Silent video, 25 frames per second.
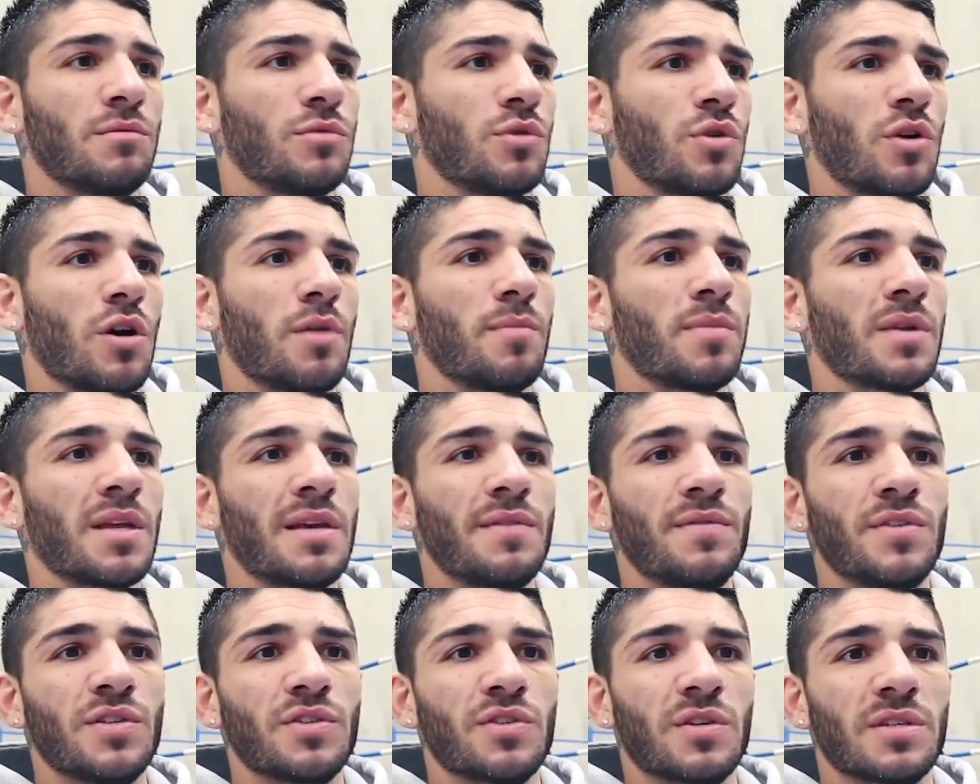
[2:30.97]
Look, I
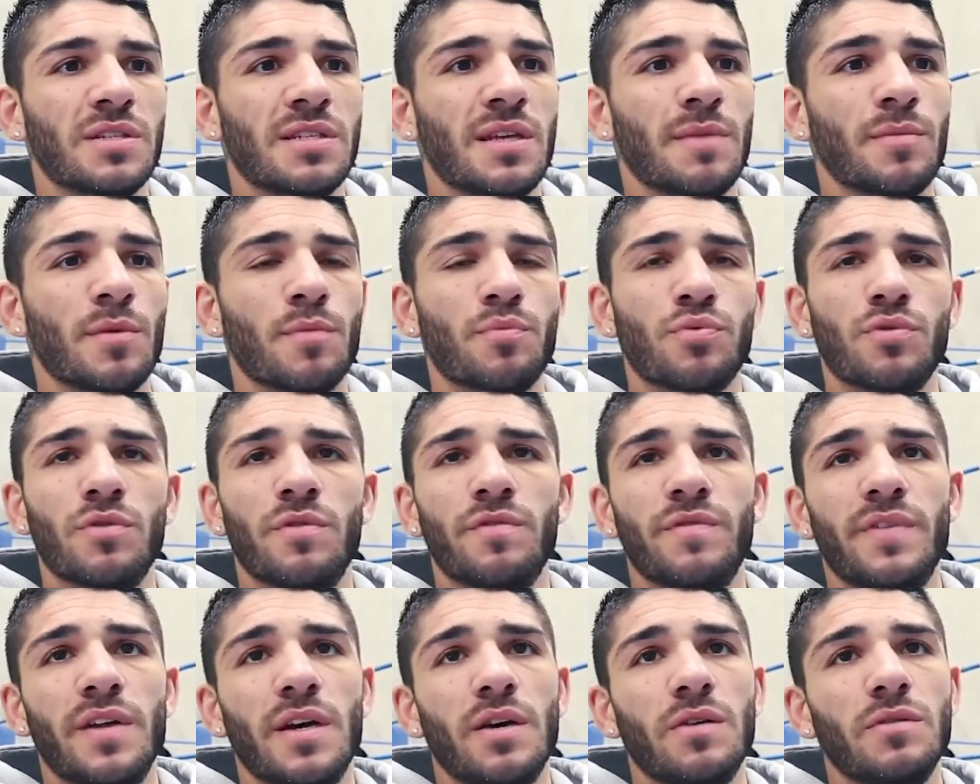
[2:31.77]
believe he's got something to
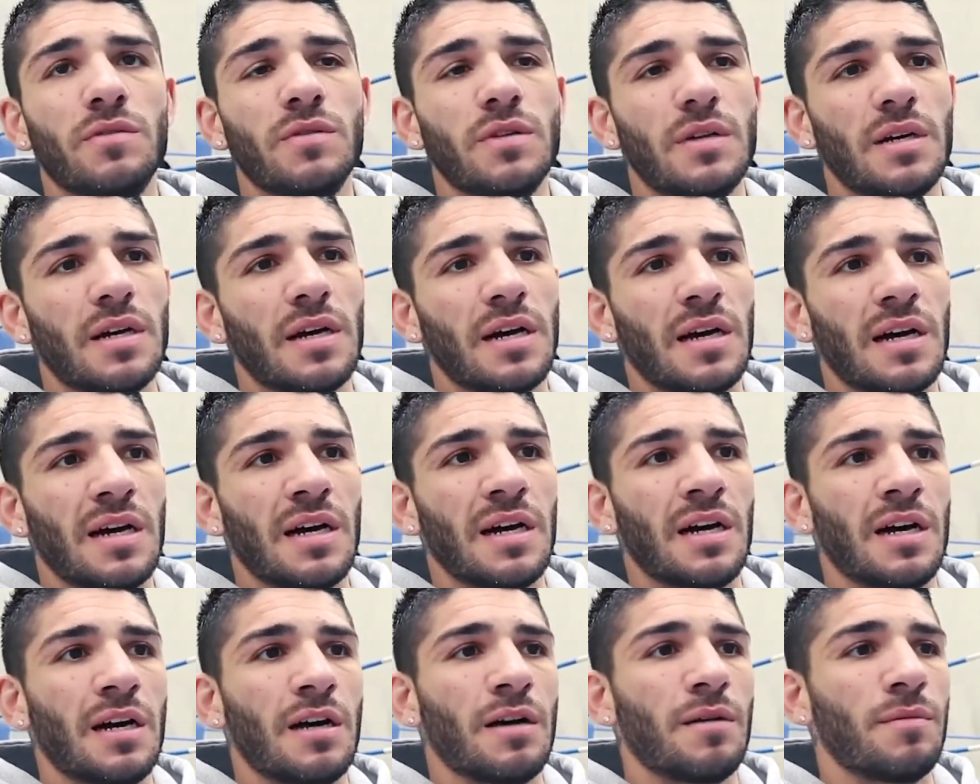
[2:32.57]
prove now,
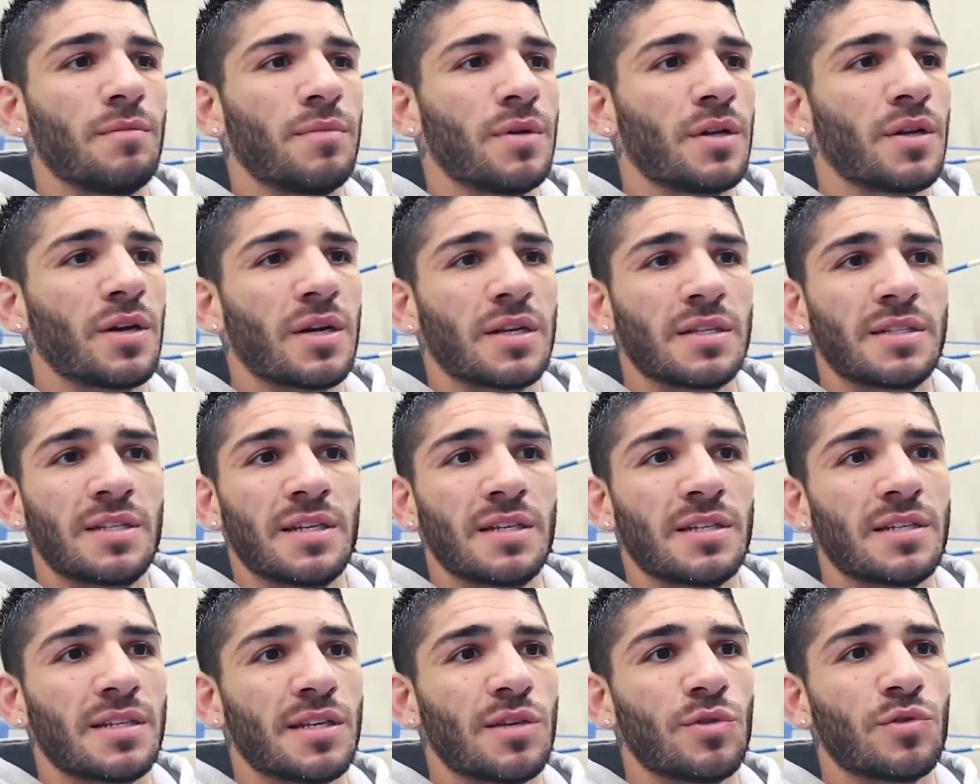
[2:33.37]
but like I
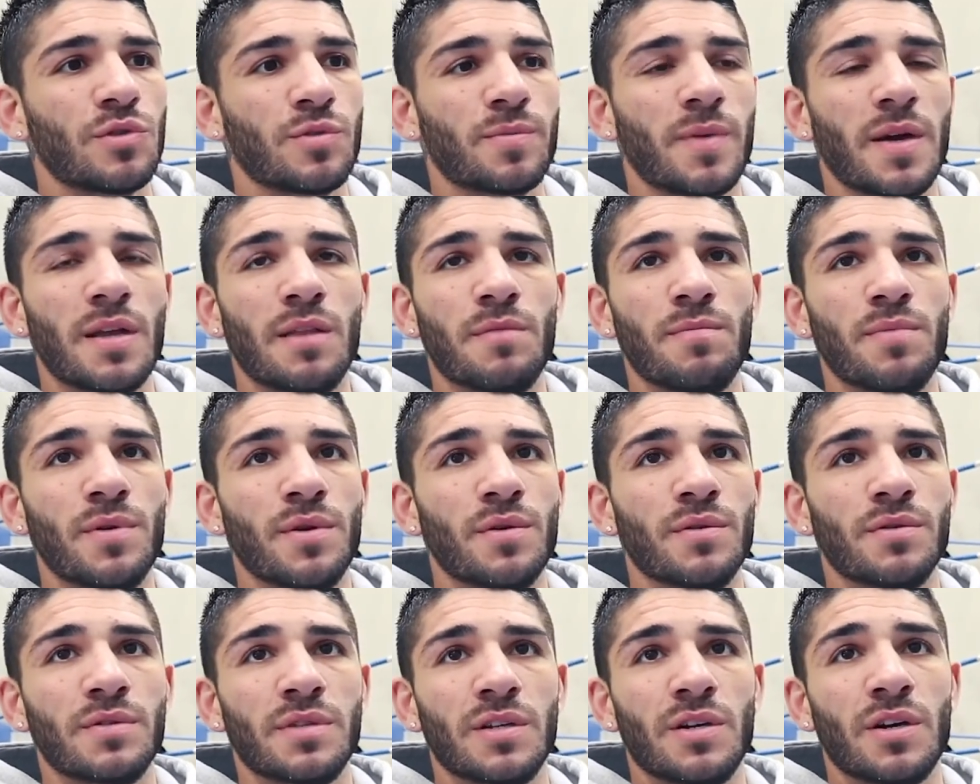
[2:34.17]
said, skills pay the
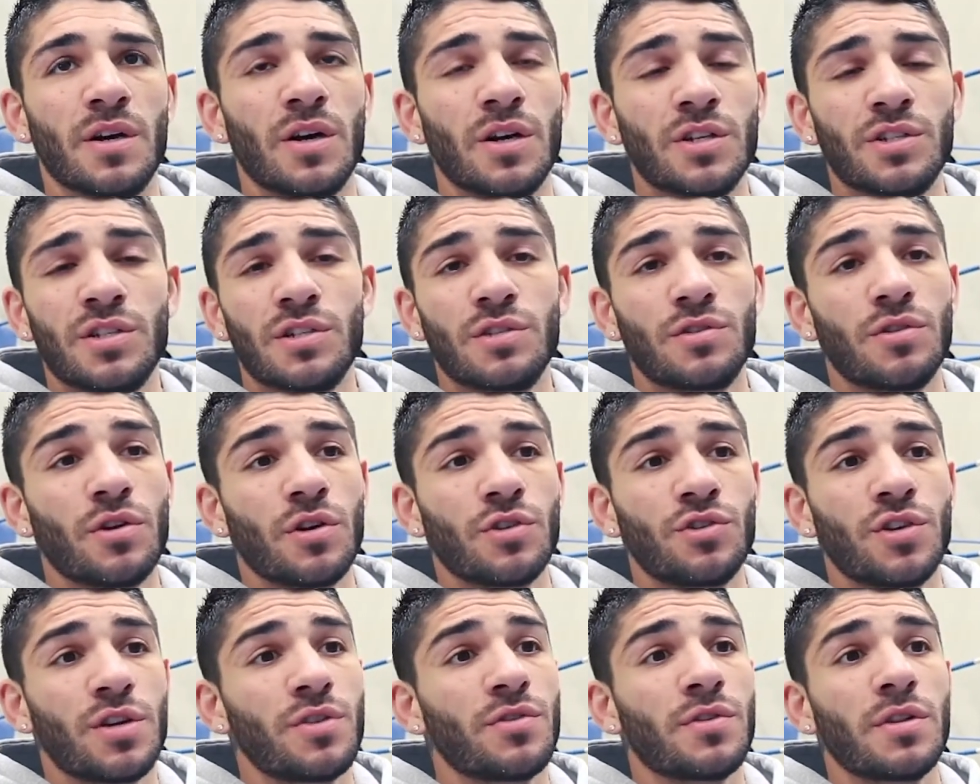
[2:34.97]
bills, and I
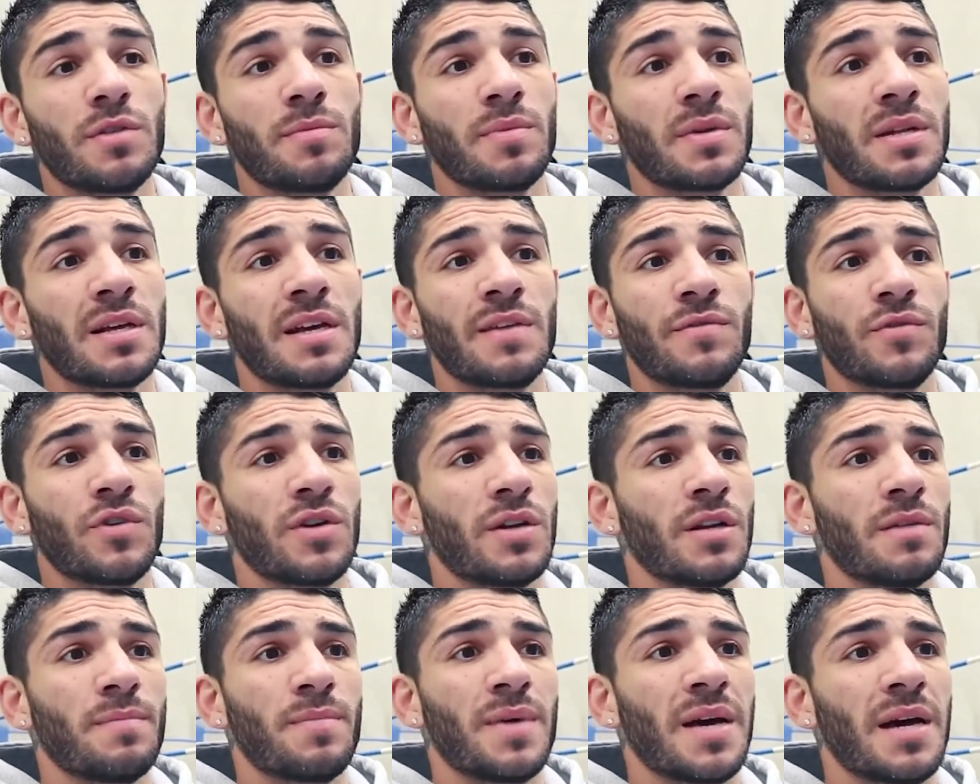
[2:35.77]
generally believe,
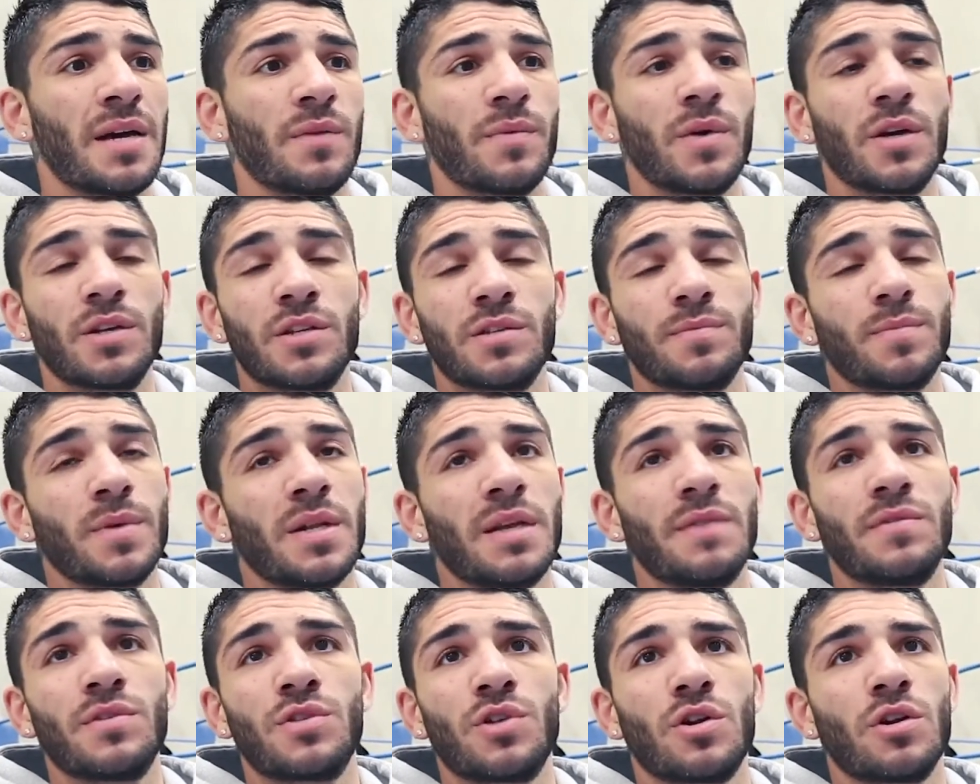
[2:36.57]
not in a bad way, I just
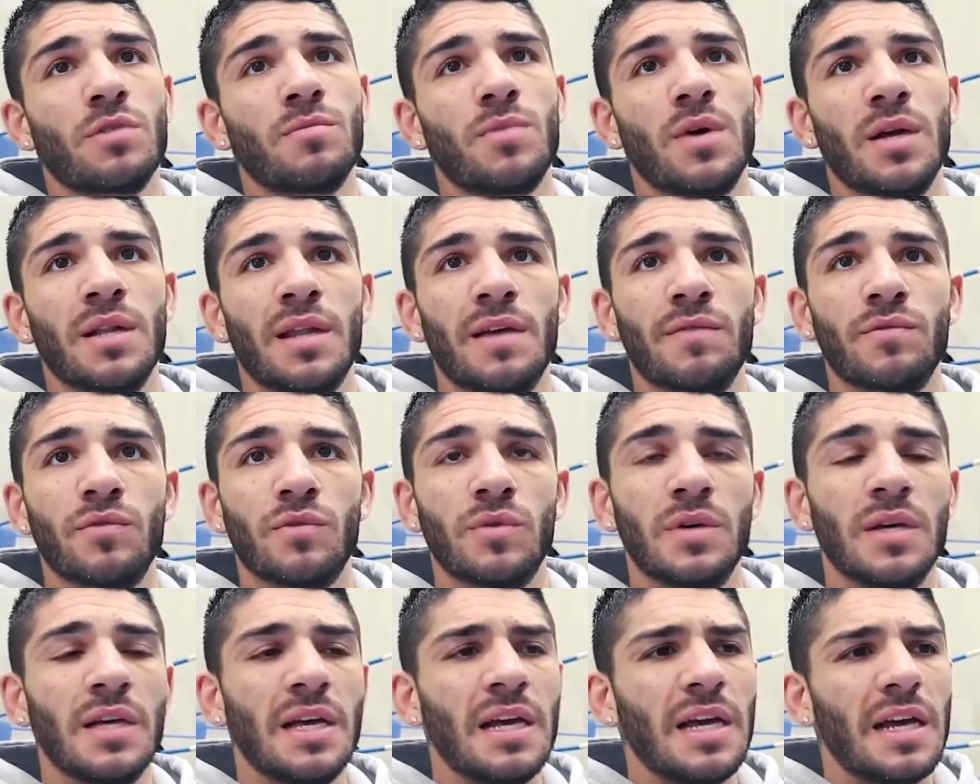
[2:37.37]
believe he's not on my
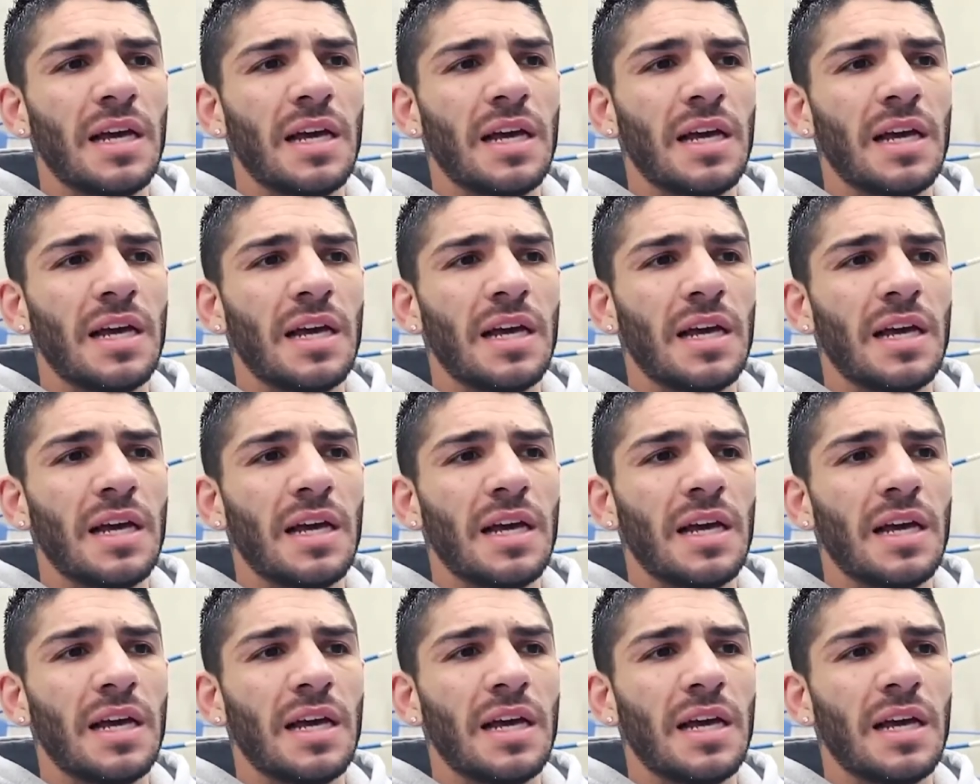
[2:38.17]
level.